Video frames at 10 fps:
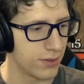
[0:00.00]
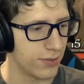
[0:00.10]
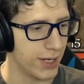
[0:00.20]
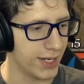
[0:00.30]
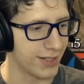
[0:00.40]

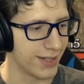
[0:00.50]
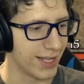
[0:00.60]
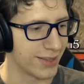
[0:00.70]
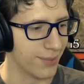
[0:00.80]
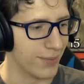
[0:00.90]
Ride
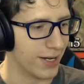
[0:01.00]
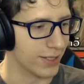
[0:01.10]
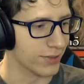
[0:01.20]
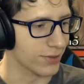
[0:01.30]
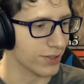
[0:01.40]
like the
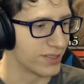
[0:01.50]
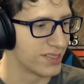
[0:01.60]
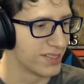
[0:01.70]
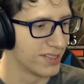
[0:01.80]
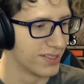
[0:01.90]
Mongols.